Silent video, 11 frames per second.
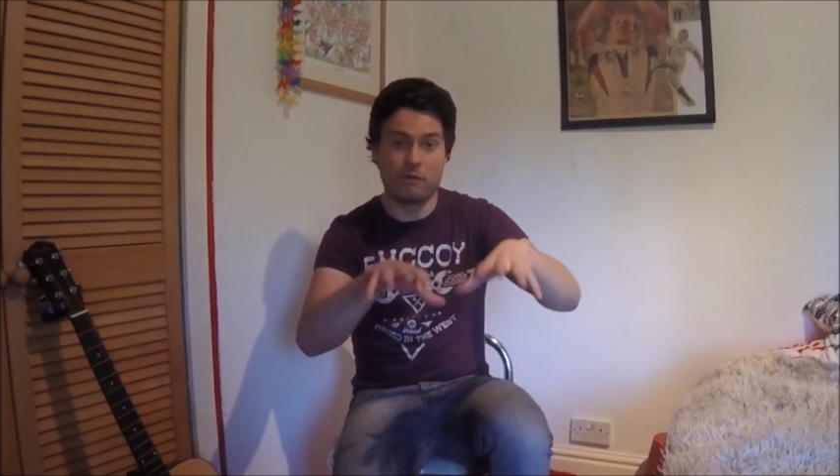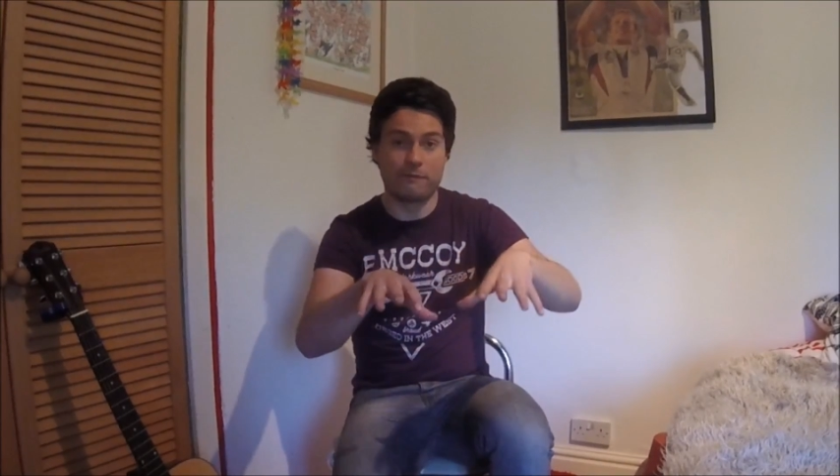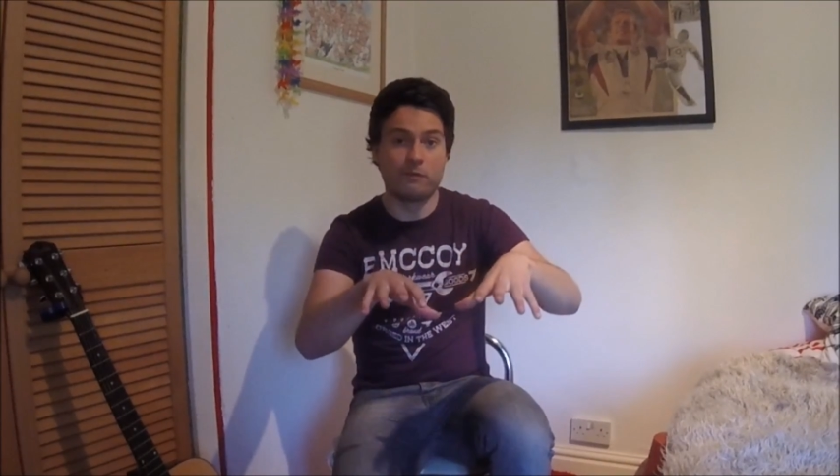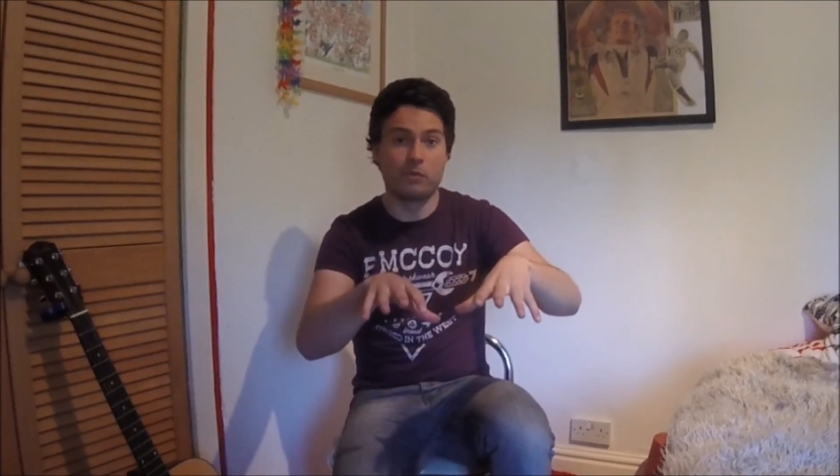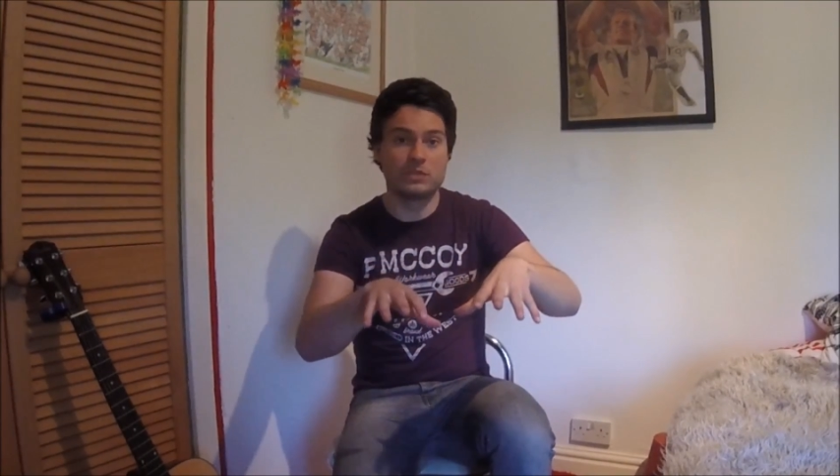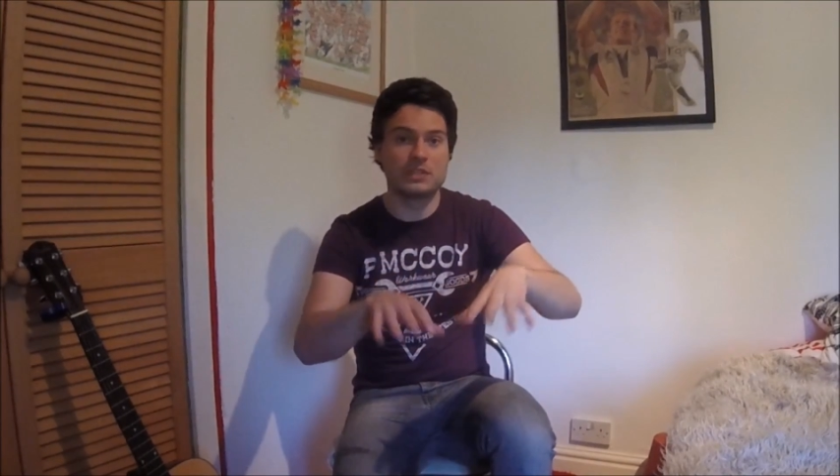of
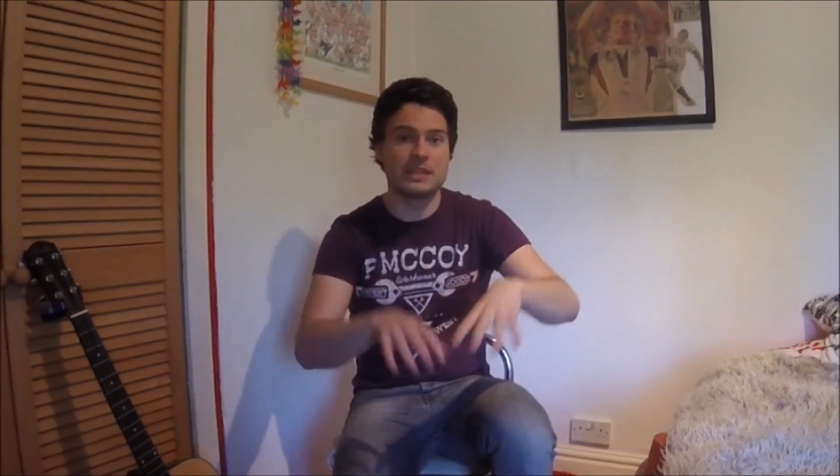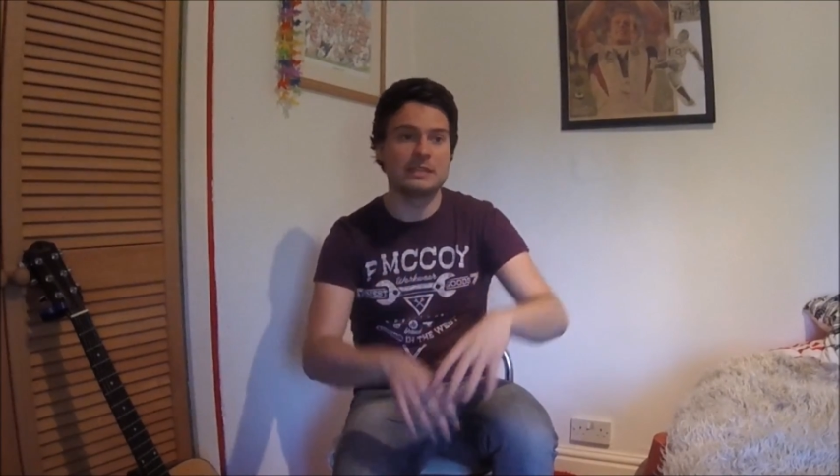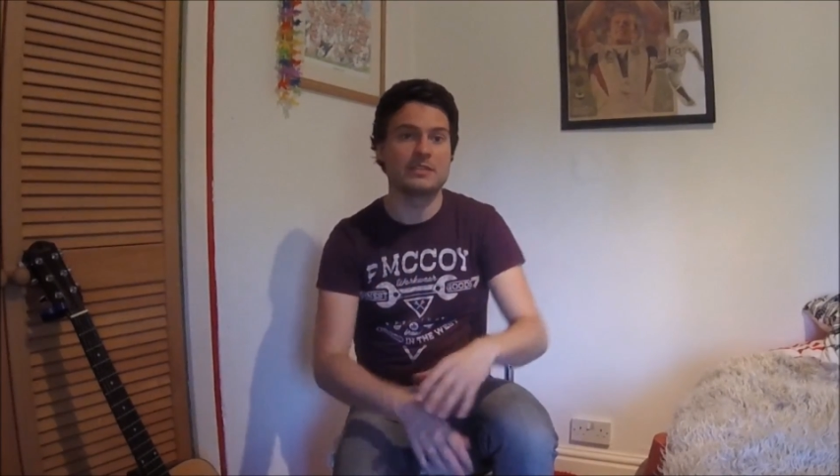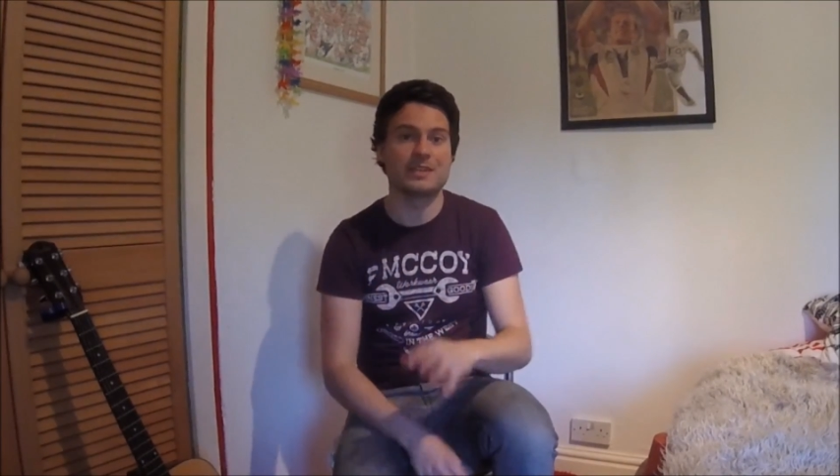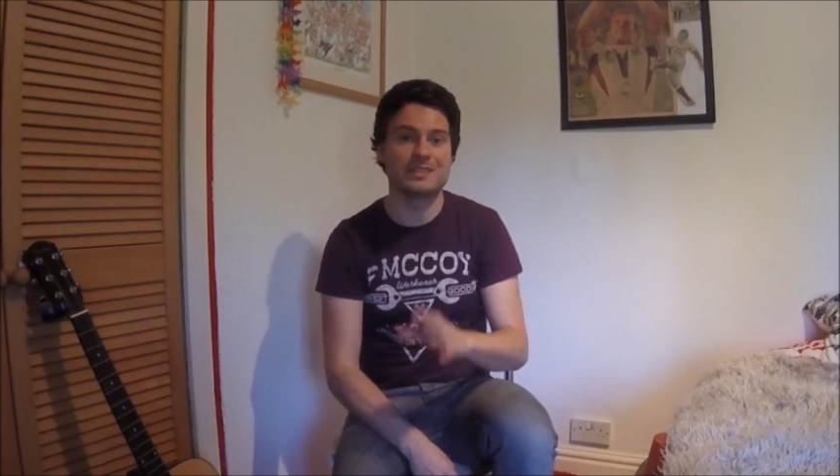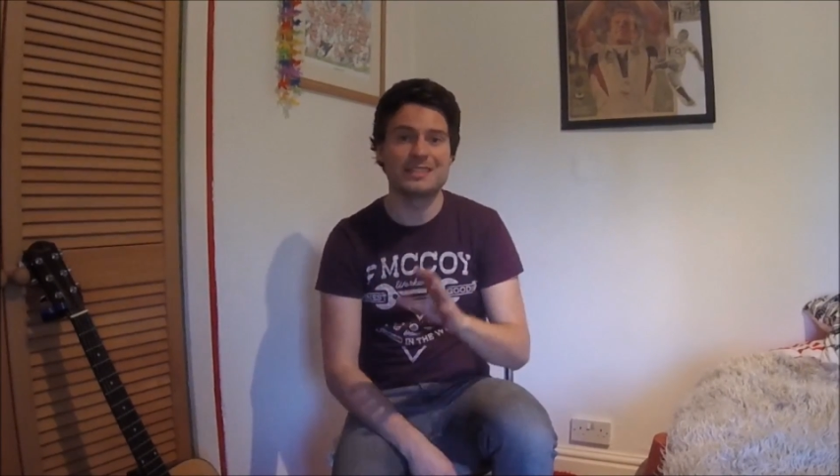4
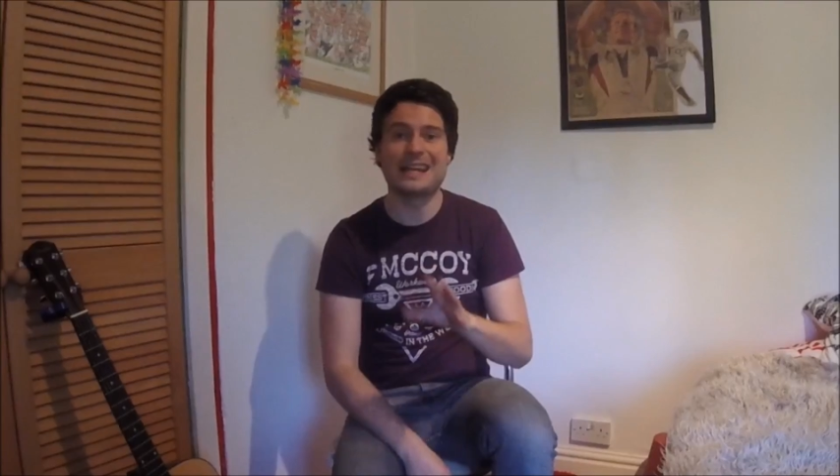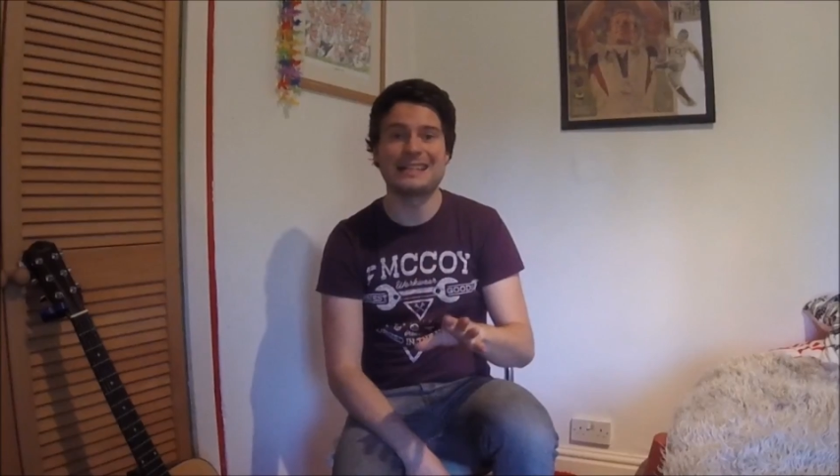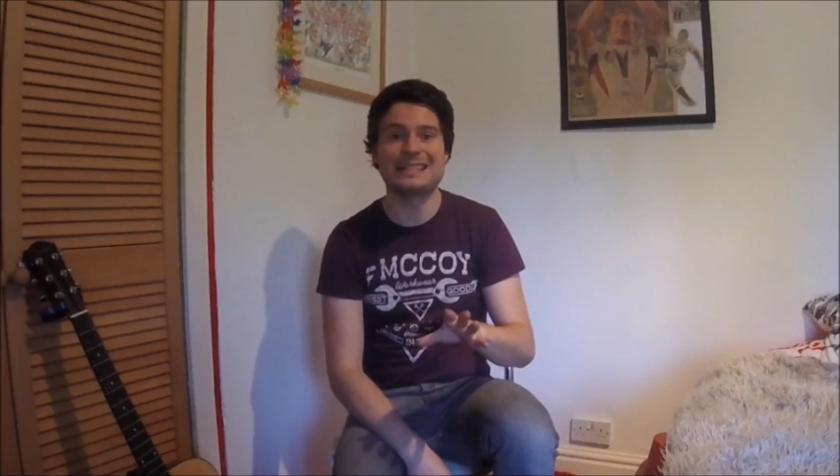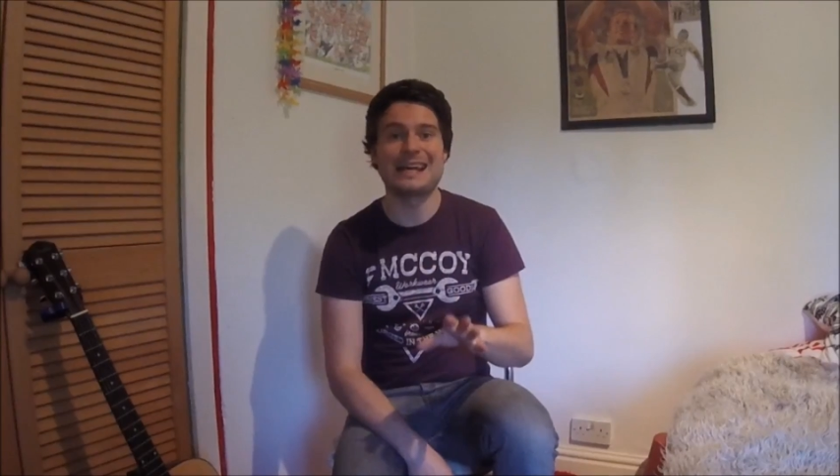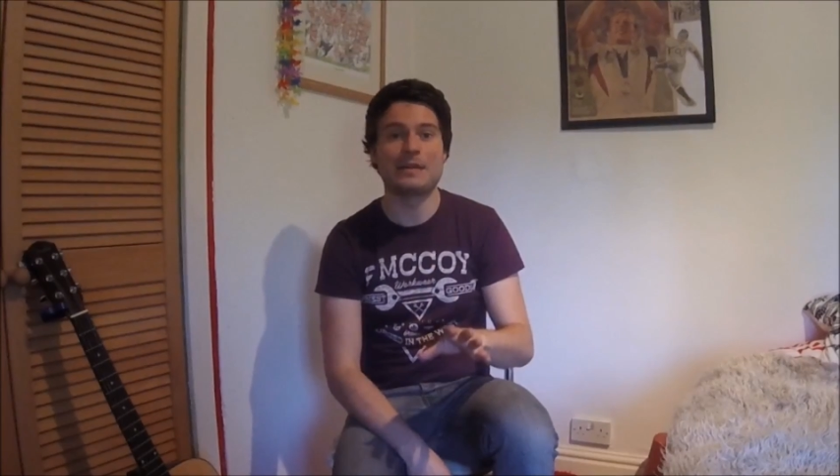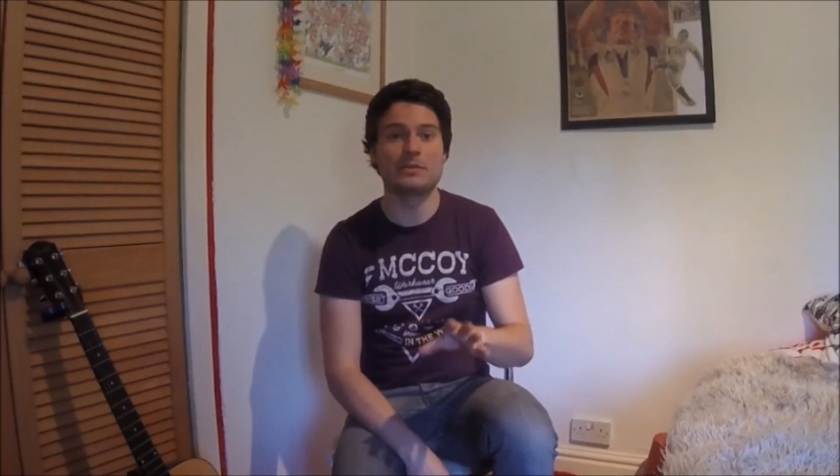seats and
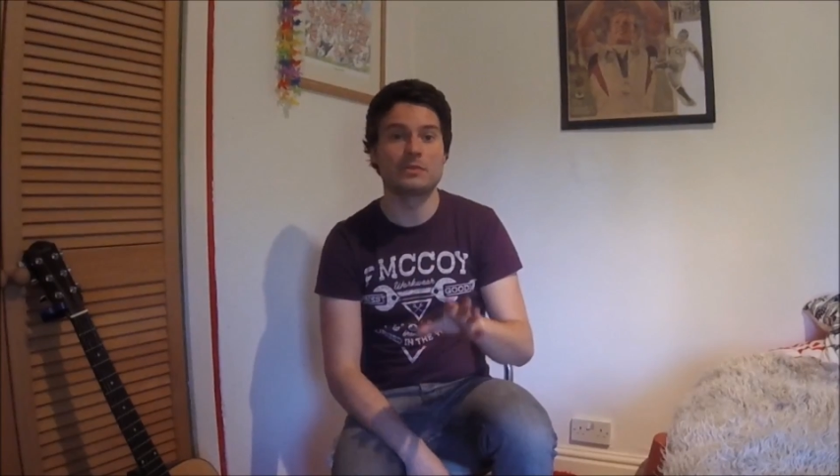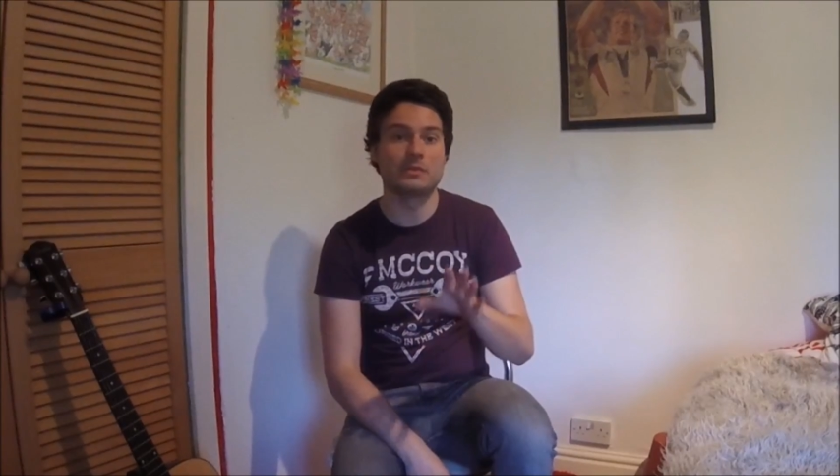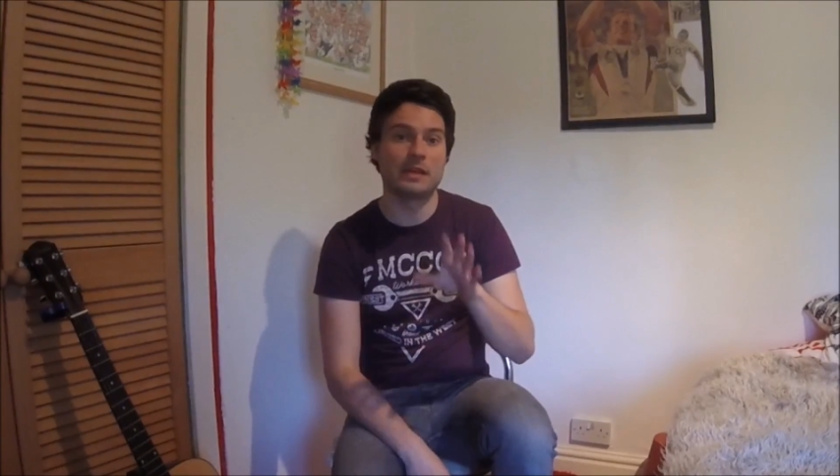sat down